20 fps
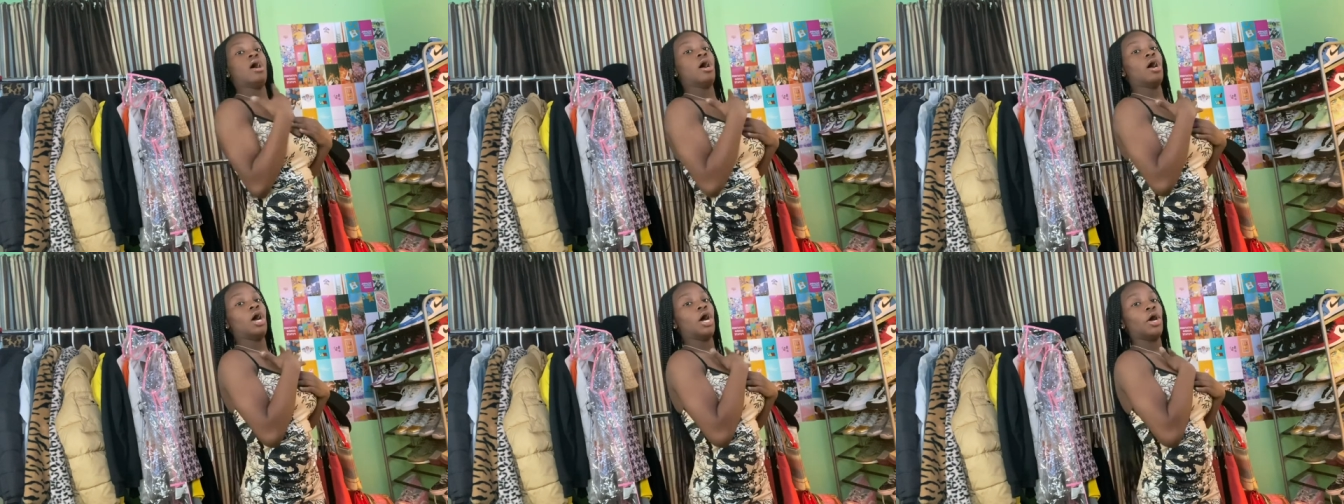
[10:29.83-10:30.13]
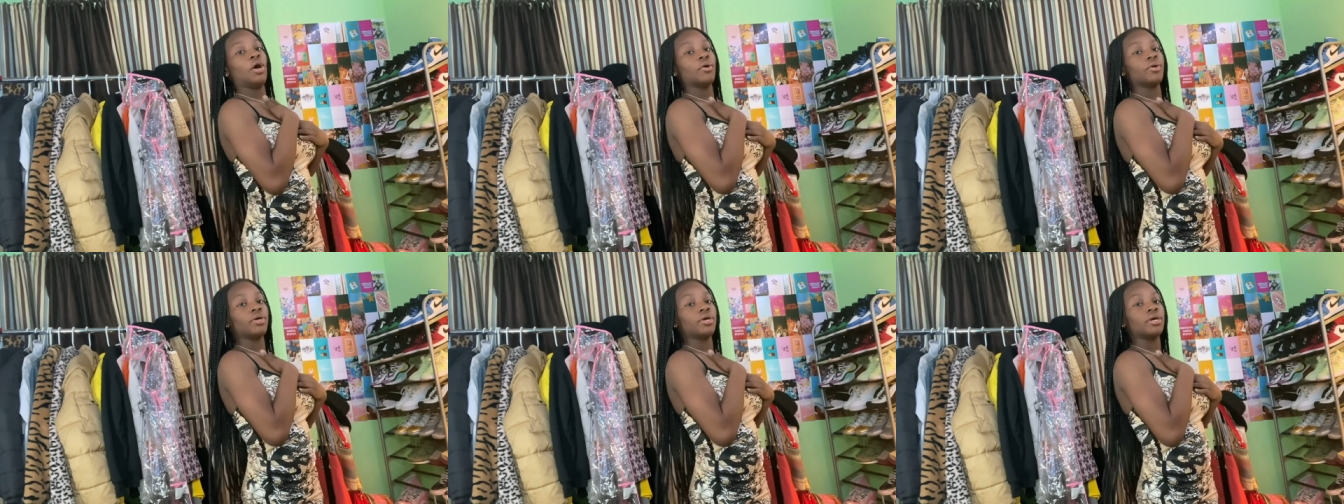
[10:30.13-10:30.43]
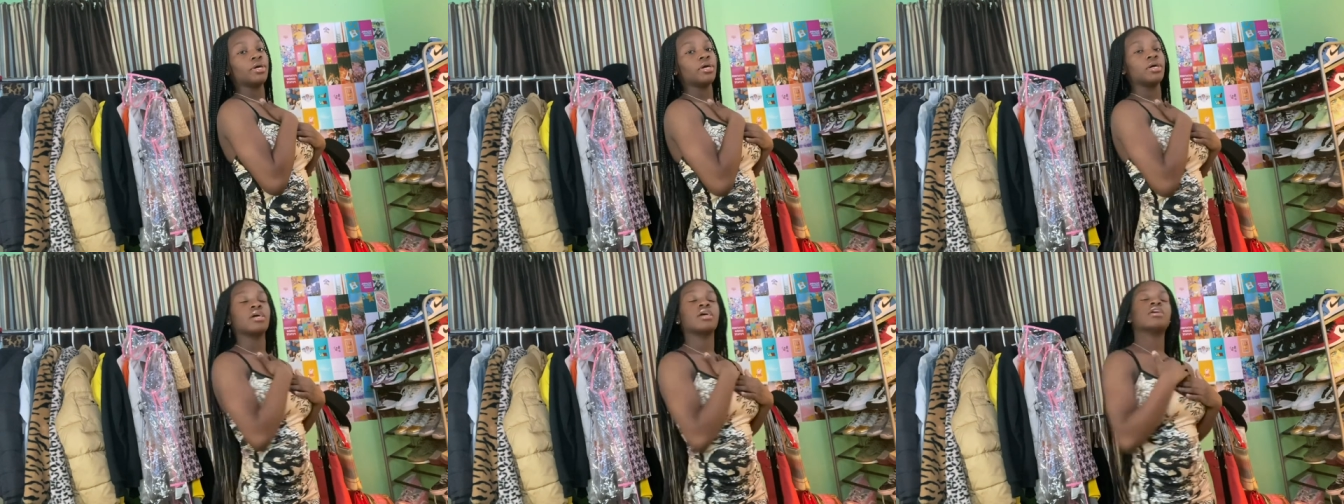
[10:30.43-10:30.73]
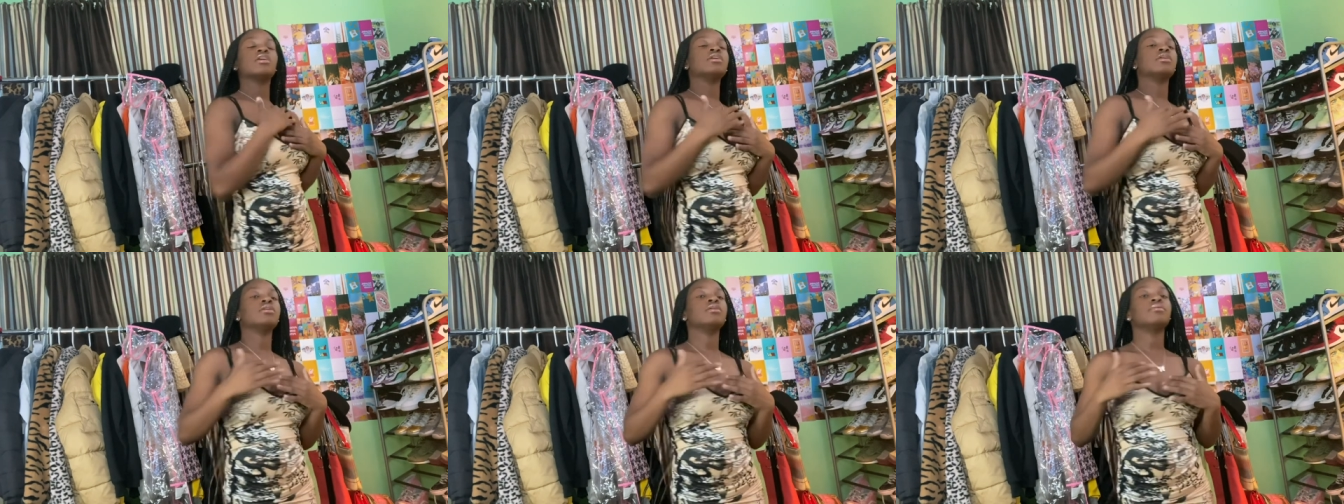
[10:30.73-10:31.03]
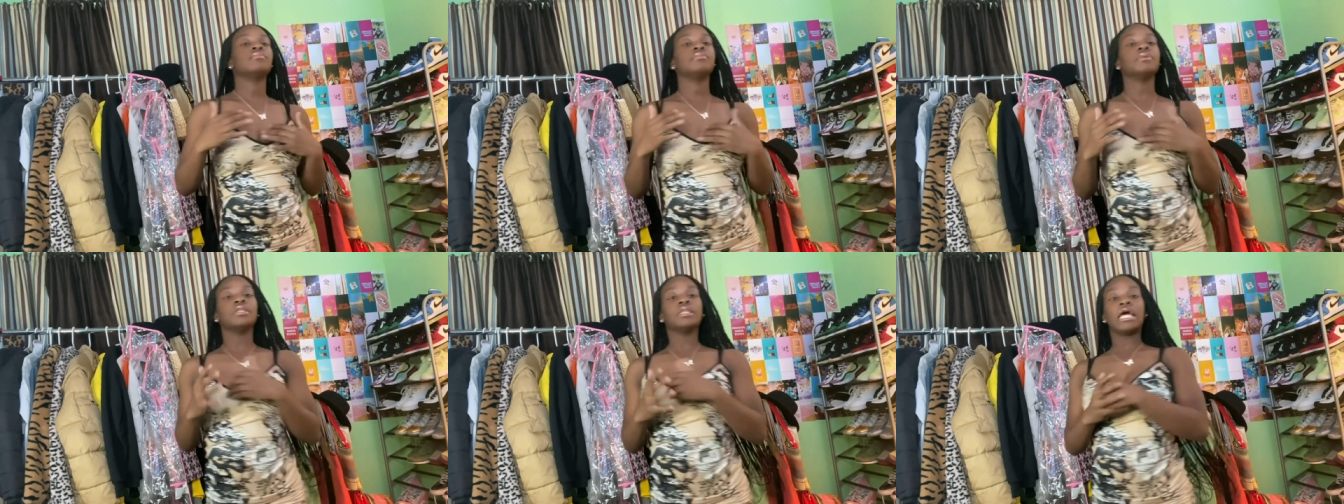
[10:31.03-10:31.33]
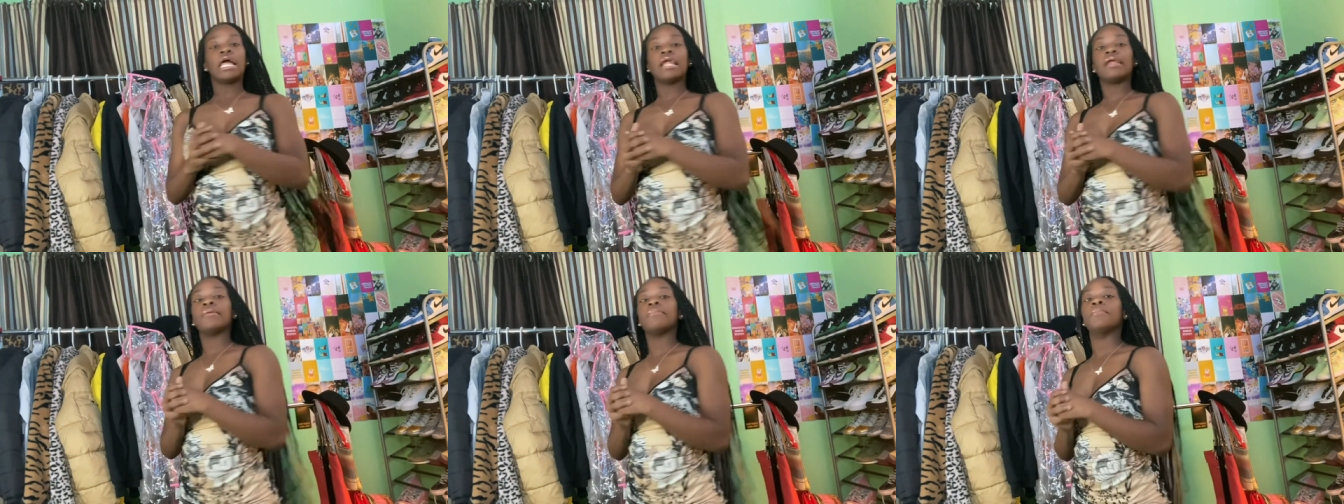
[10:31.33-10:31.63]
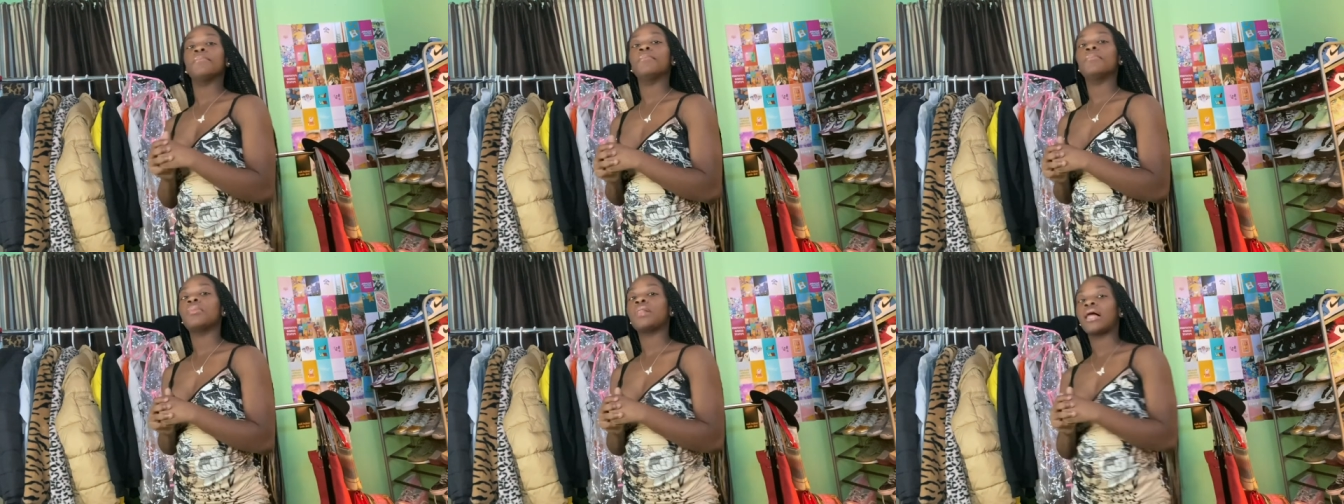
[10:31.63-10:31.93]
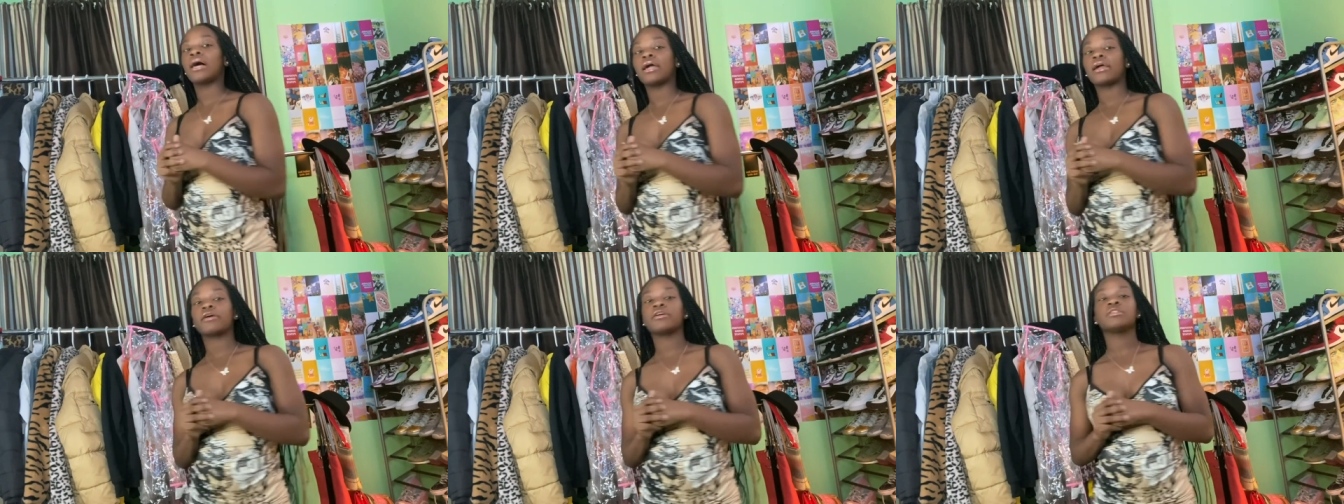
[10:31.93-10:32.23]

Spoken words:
older. A lot of the, like,